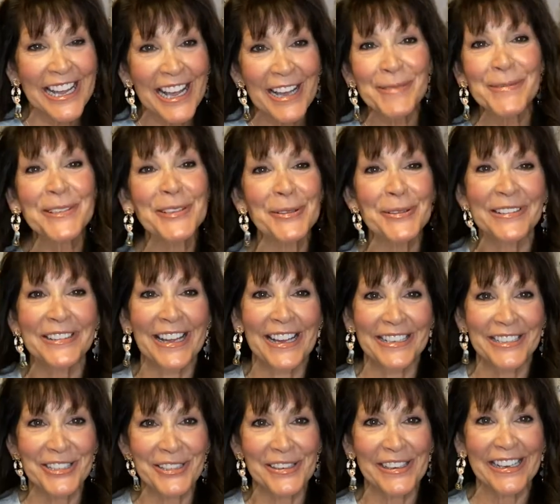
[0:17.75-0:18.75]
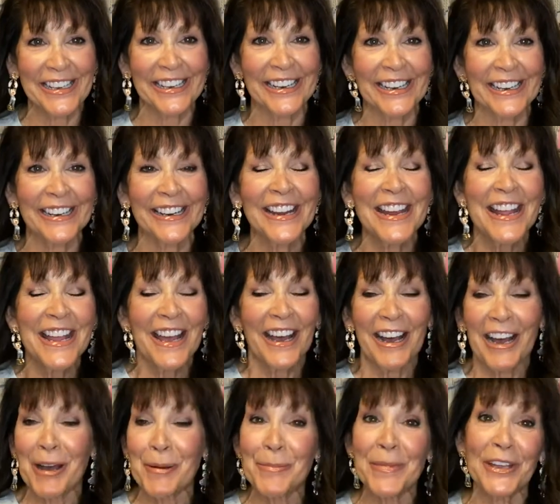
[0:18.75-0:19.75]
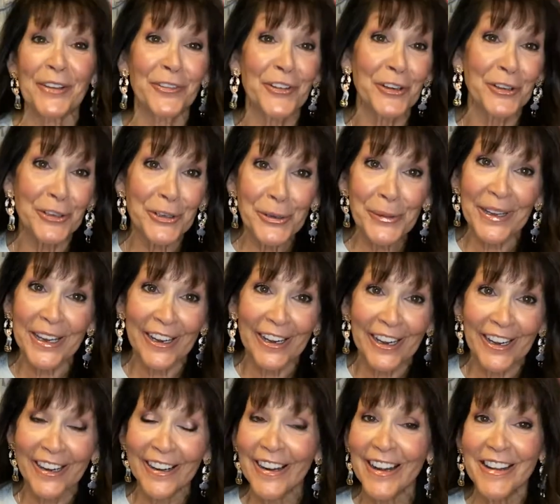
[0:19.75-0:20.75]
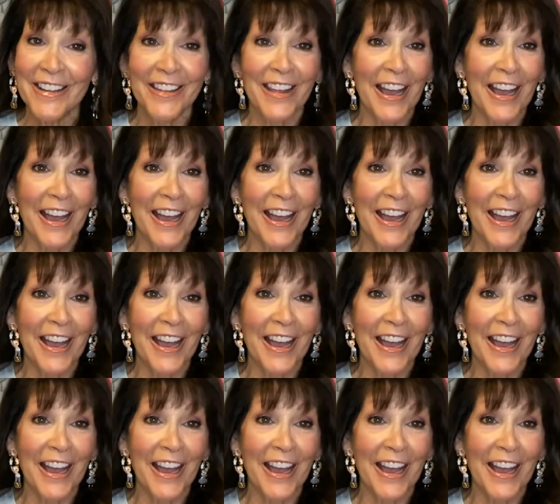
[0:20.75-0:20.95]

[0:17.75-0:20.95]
I'm so glad you're here. If you're new here,